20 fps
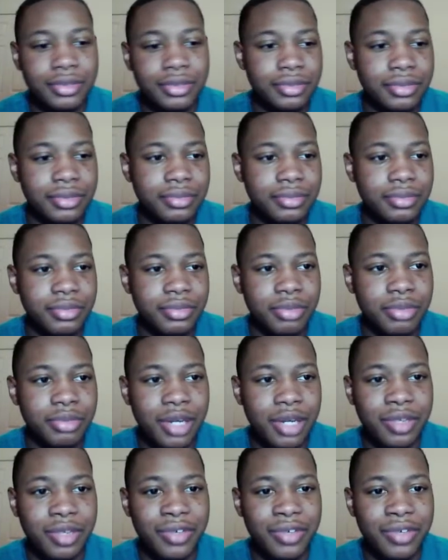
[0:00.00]
probably around
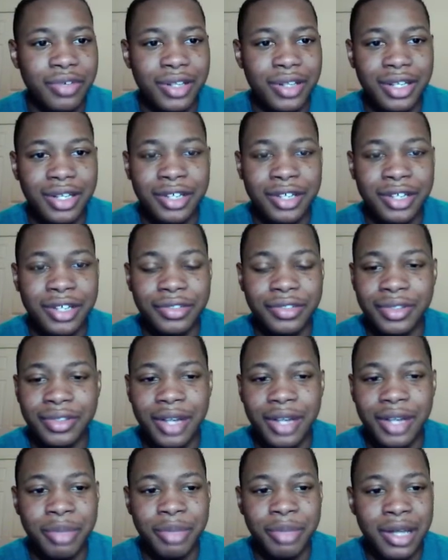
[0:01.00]
100. I mean, I
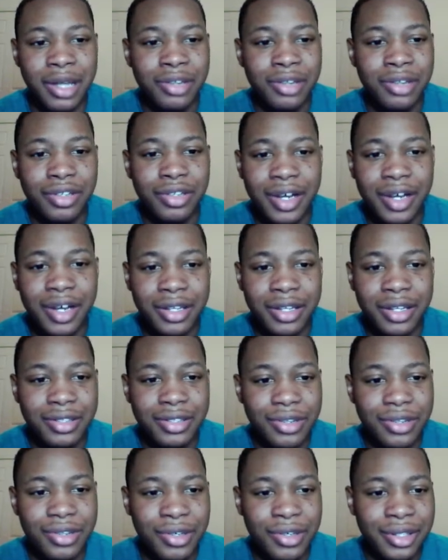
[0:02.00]
don't know how they score
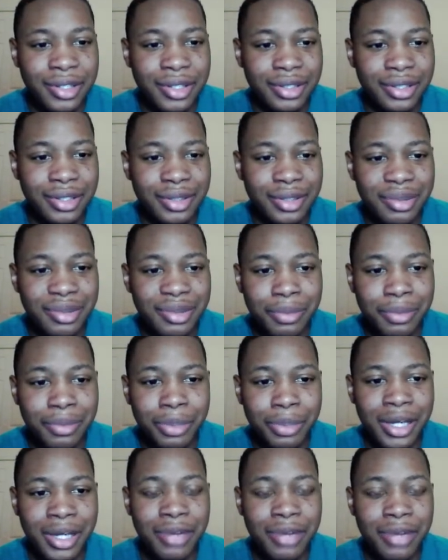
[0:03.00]
it, but I would
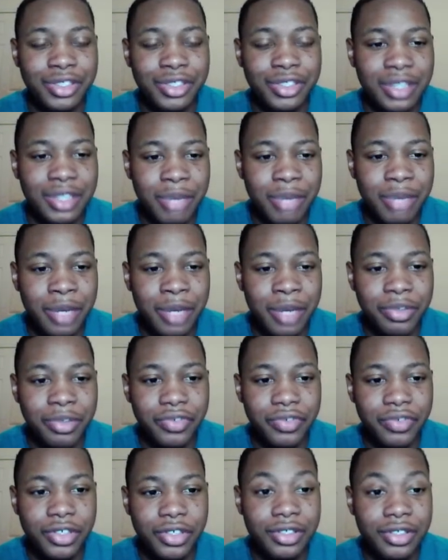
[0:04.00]
say my
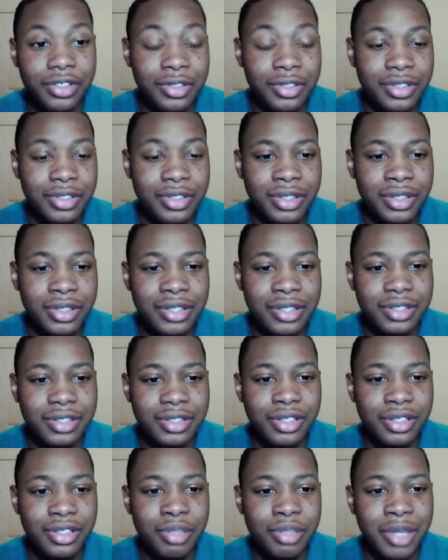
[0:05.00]
proficiency is a little bit
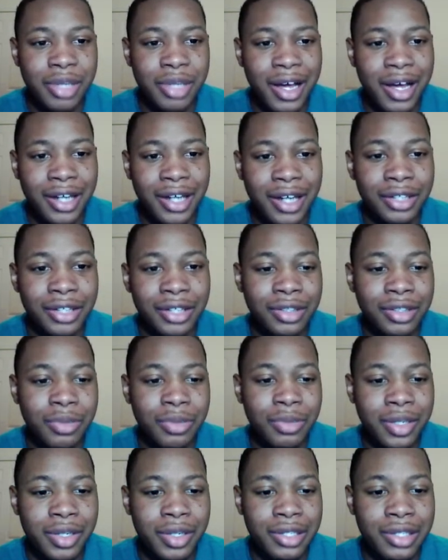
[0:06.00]
higher than what they
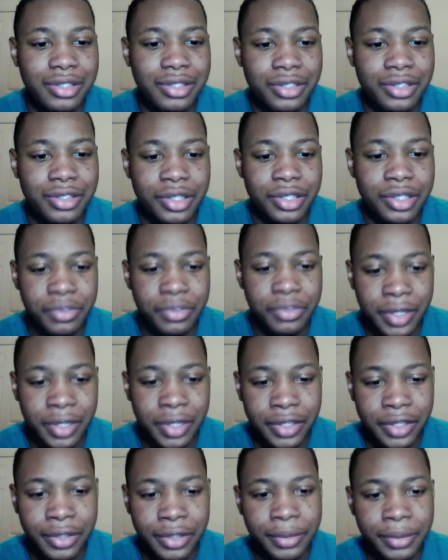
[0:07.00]
suggest right here.
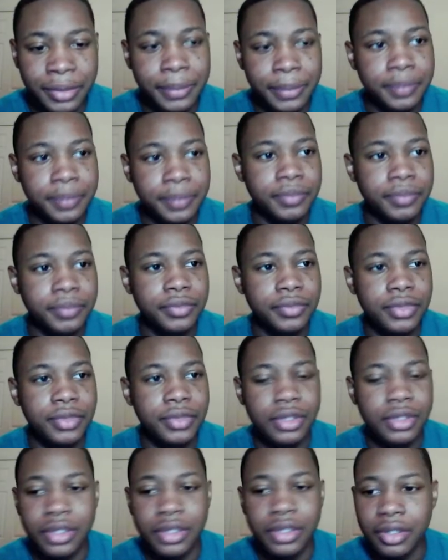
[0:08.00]

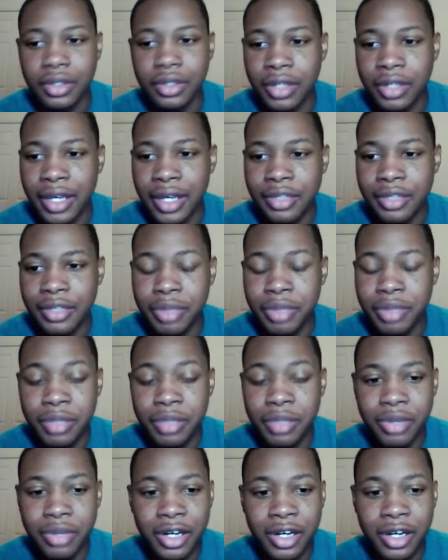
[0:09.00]
The XP
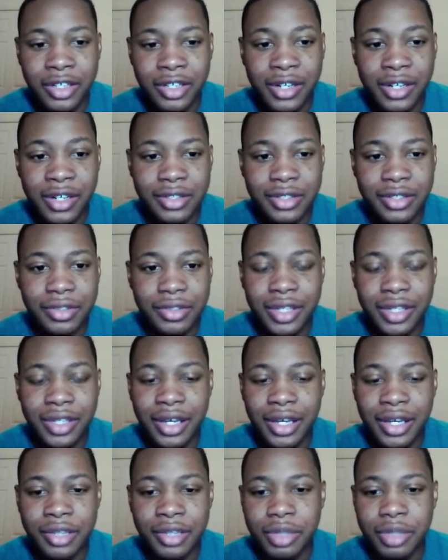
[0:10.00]
progress, you get XP
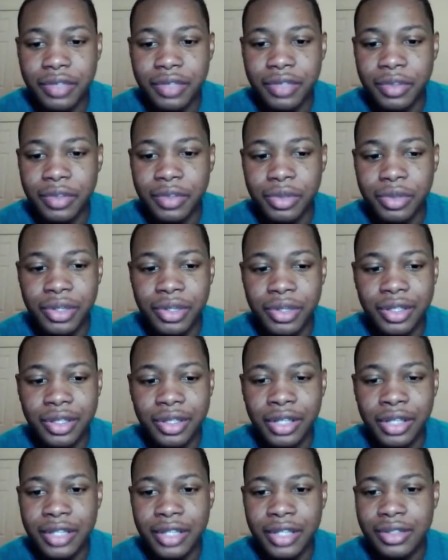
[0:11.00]
from doing the
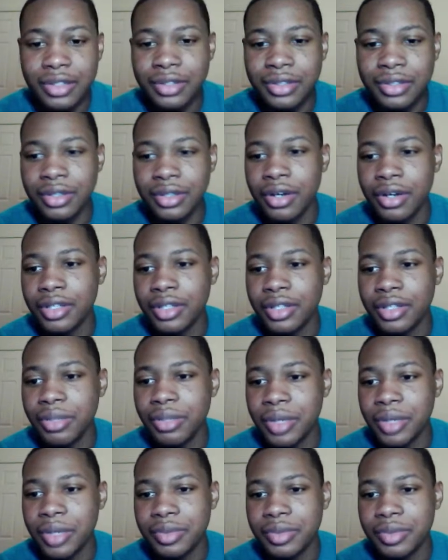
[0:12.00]
lessons on the
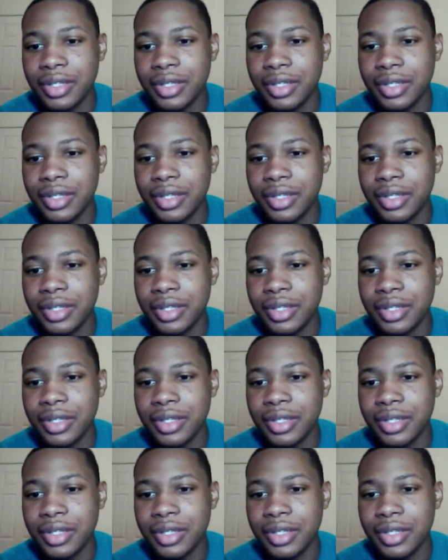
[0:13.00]
website.